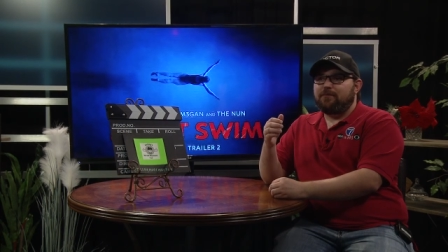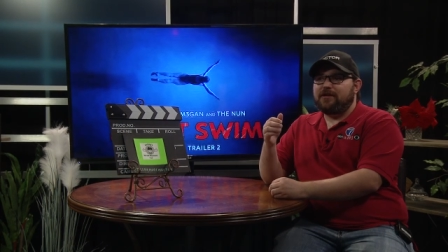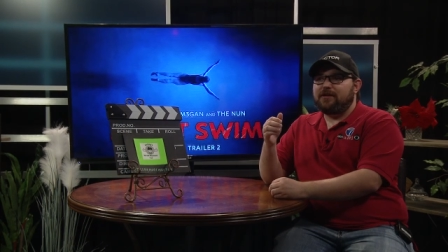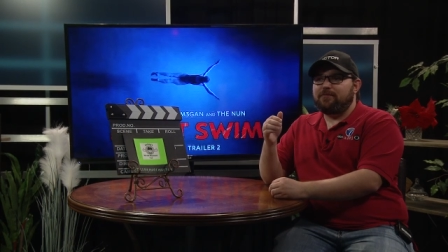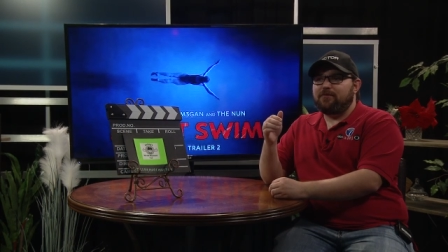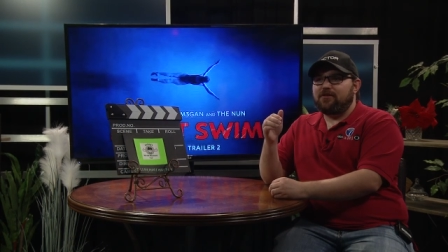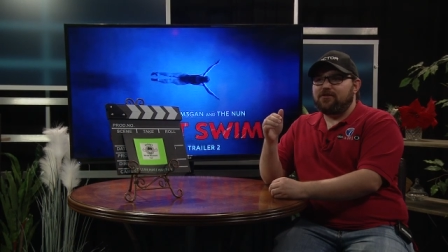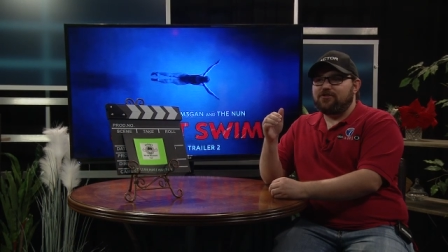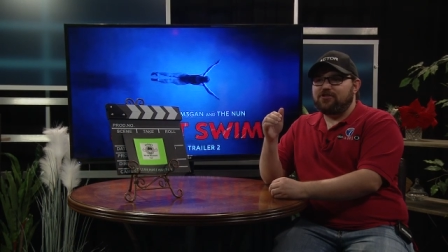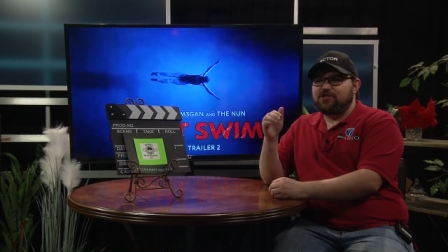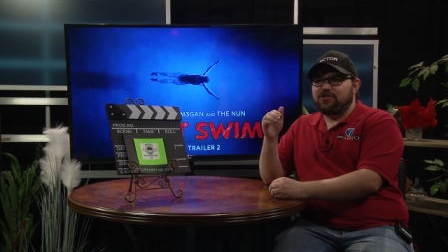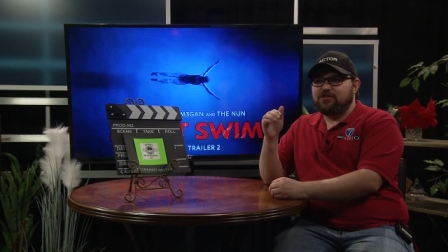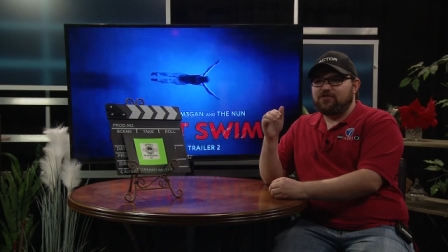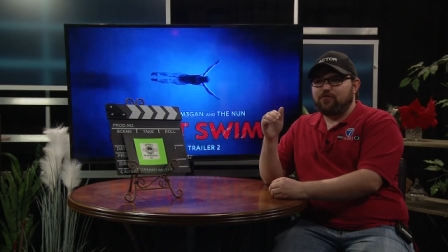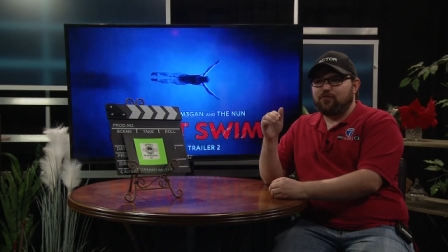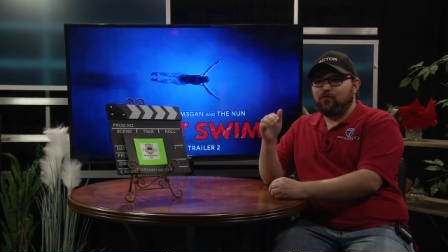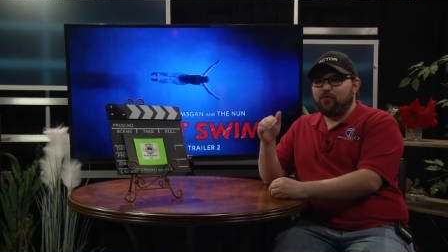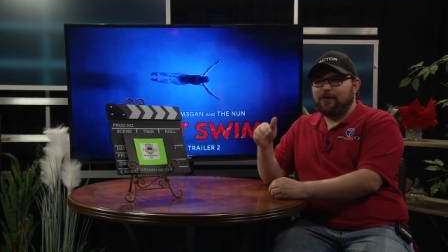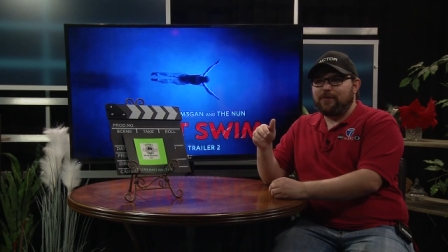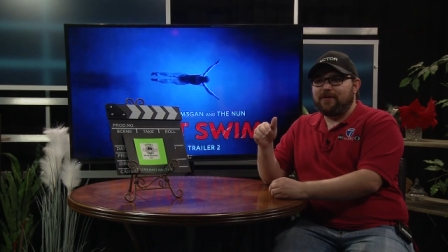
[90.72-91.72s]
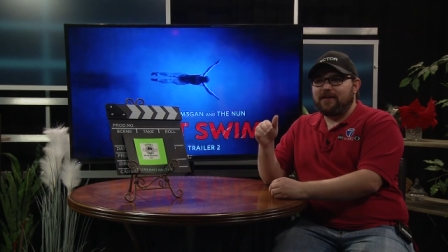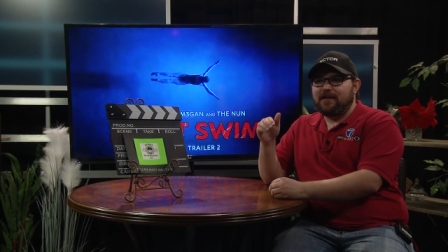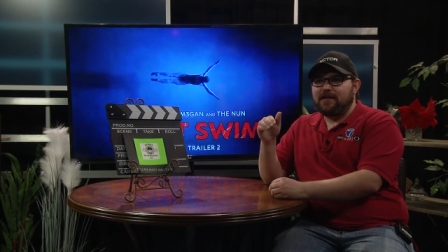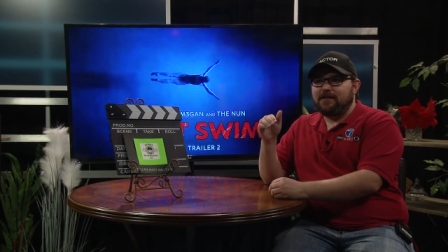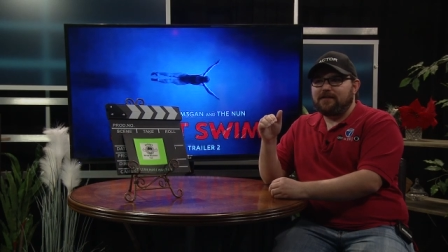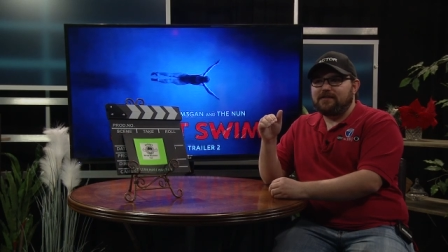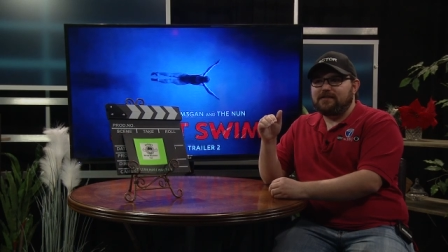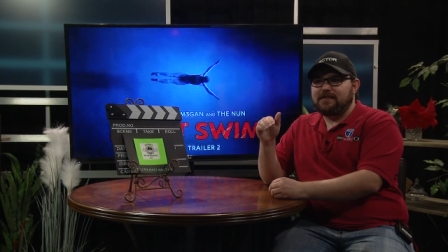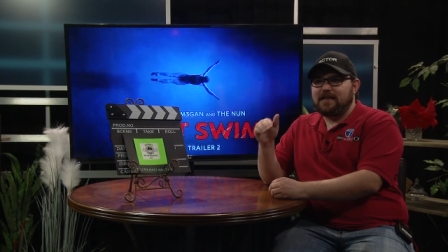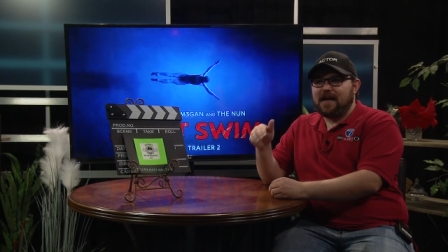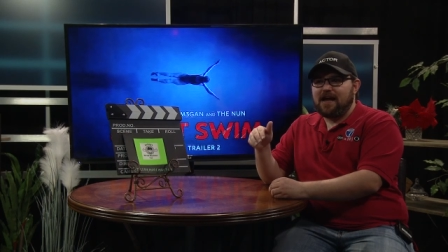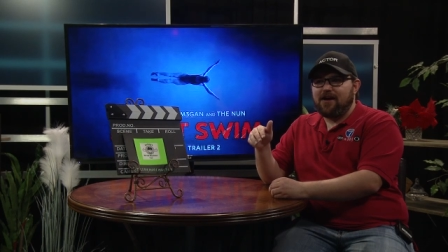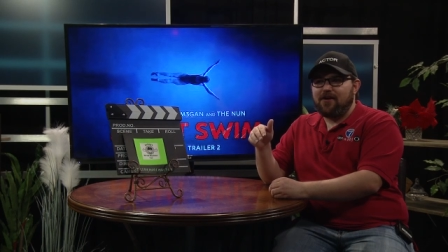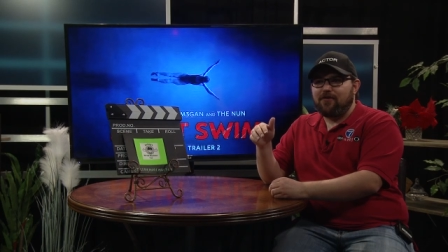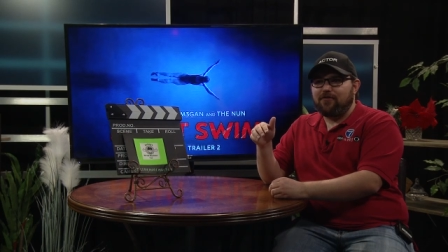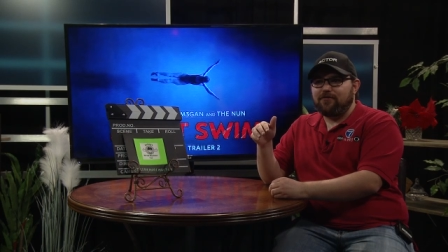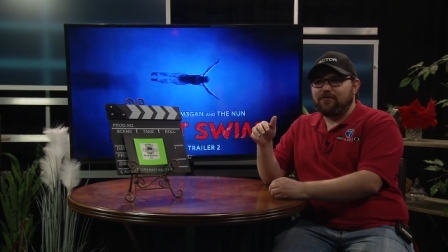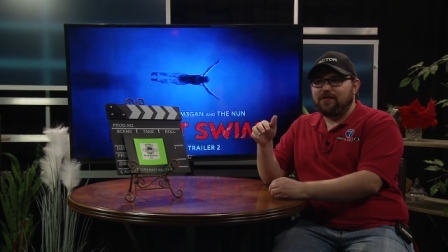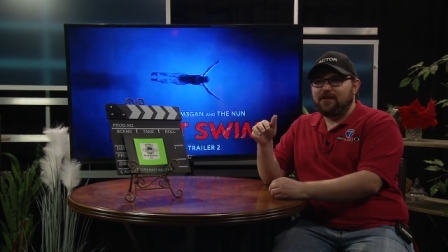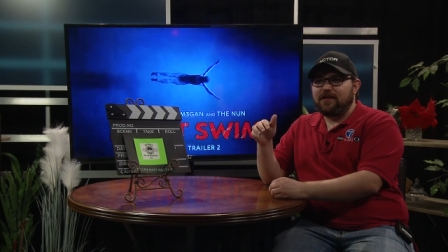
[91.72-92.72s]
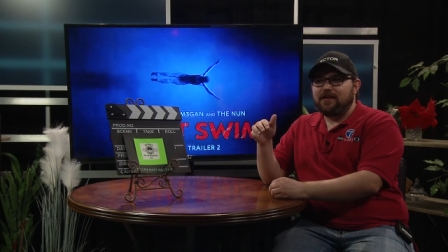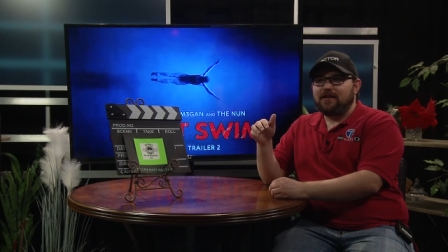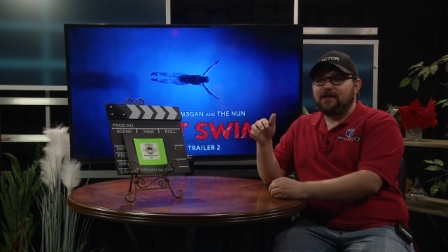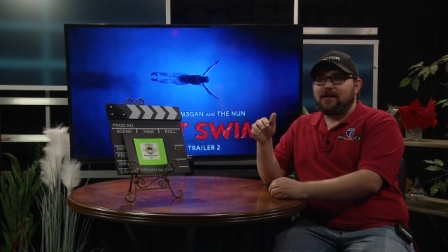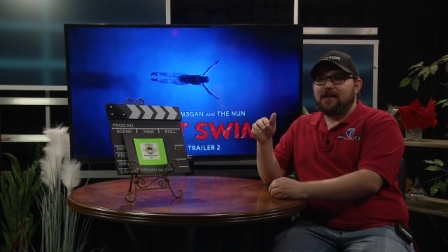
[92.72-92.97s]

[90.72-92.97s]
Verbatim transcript: people are just swimming down